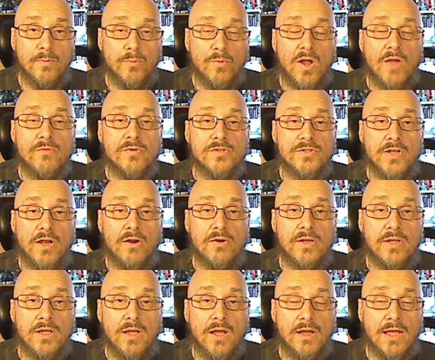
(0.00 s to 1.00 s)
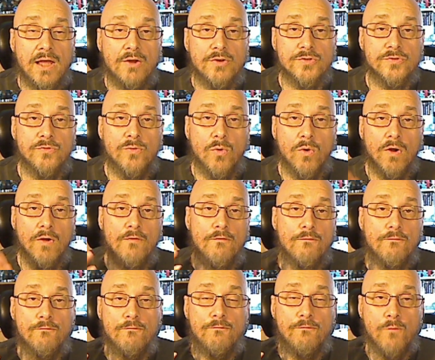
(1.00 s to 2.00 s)
Private charity accounts for
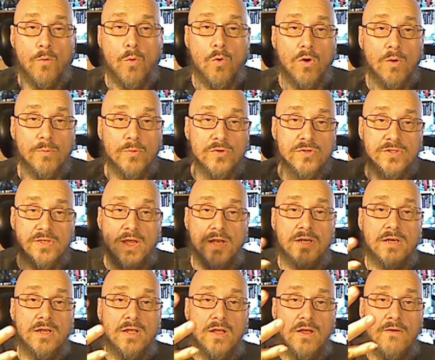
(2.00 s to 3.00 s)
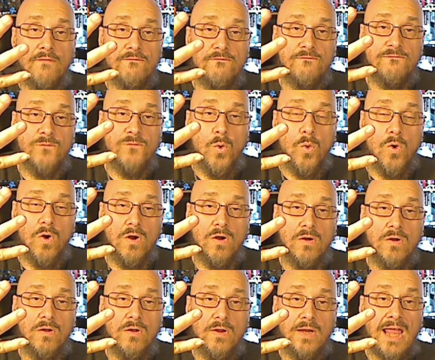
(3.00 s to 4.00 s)
4%.
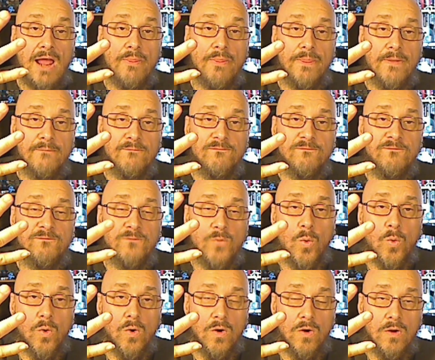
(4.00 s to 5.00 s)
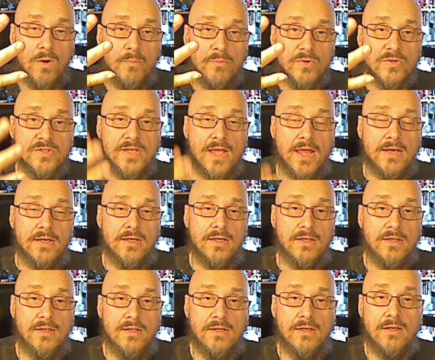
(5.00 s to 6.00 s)
Count them, 4%
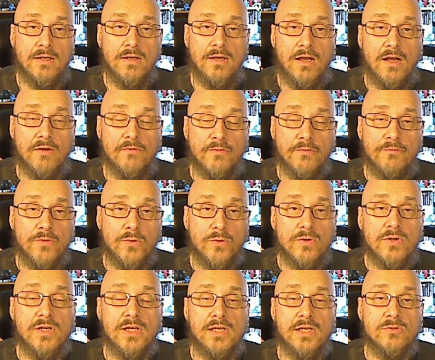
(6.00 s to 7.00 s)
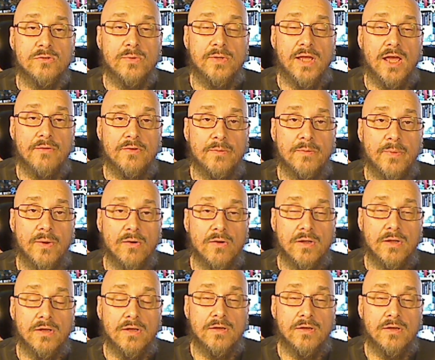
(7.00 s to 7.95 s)
of the food needs we have in America.